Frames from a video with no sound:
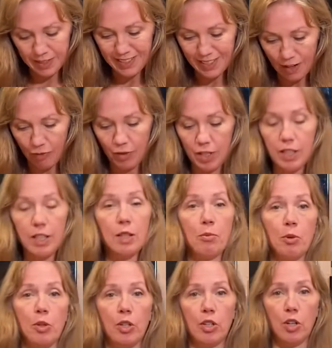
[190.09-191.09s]
Definitely
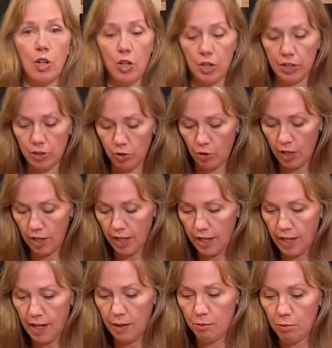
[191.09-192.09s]
put it on a tray
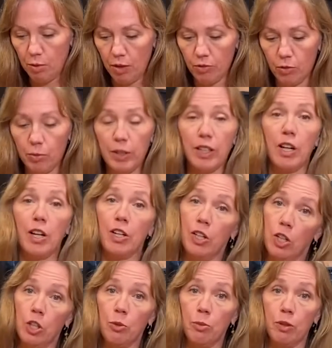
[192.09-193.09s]
and preferably on an
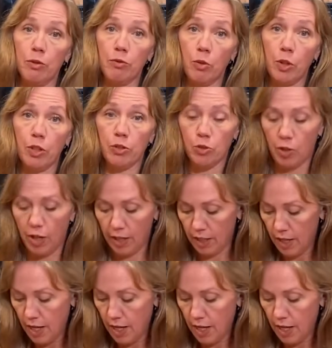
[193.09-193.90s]
aluminum foil tray.